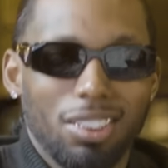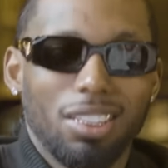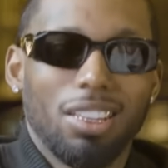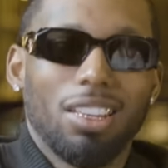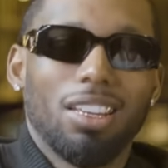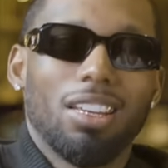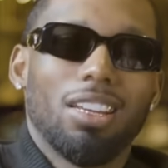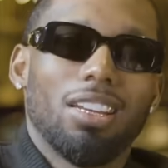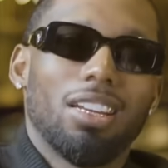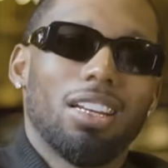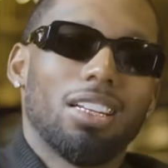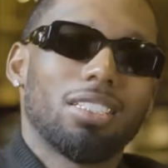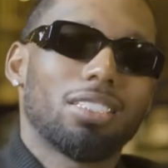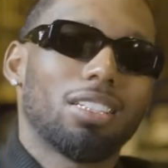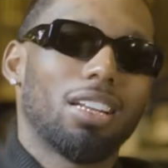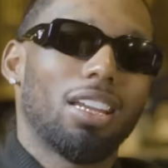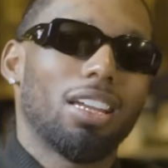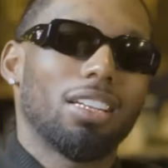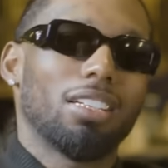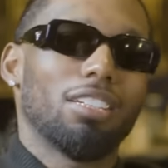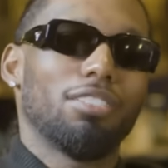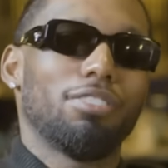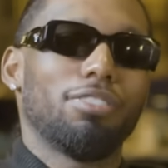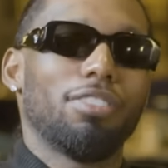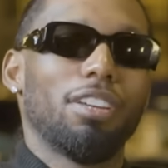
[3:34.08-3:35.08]
Yeah, that's
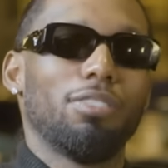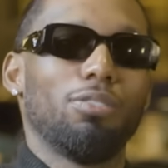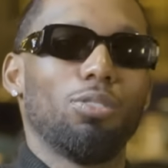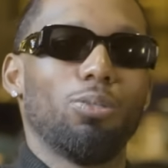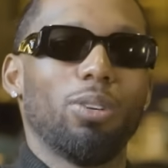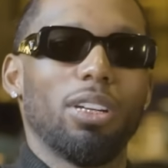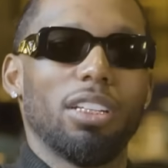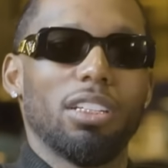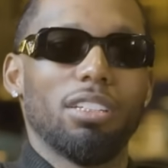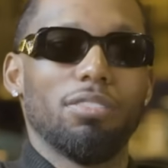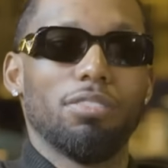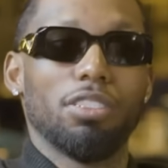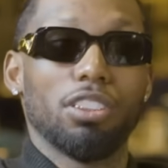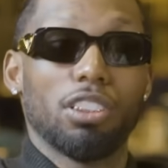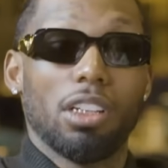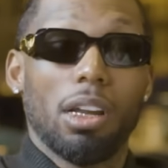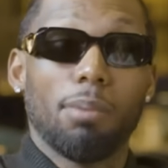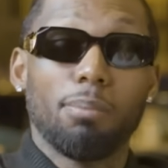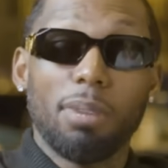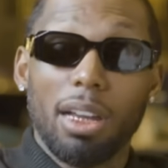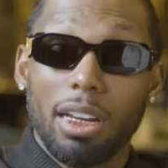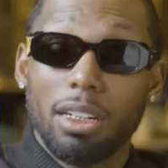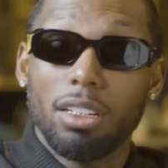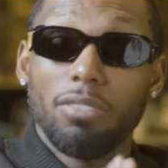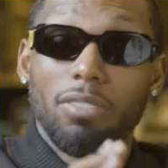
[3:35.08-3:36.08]
like the featherweight division.
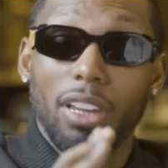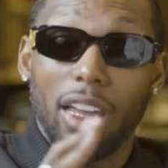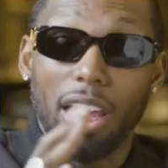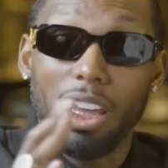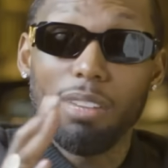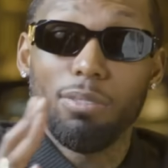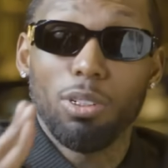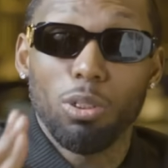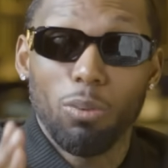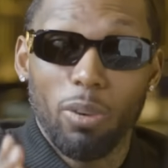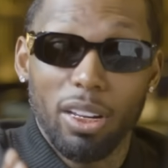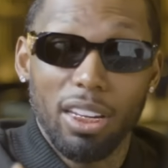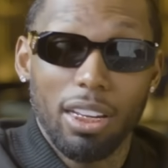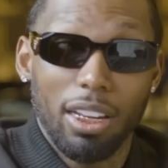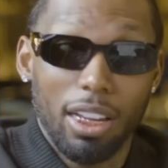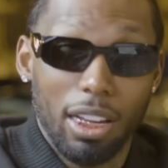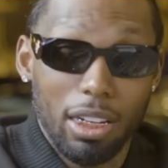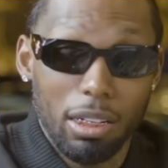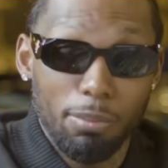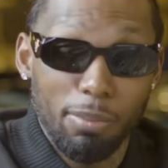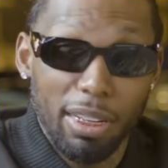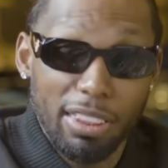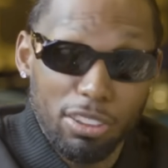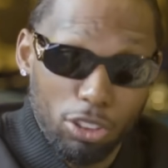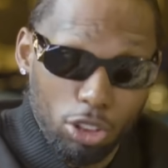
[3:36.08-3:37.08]
I'm kind of a heavyweight kind
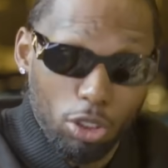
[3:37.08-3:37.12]
of man.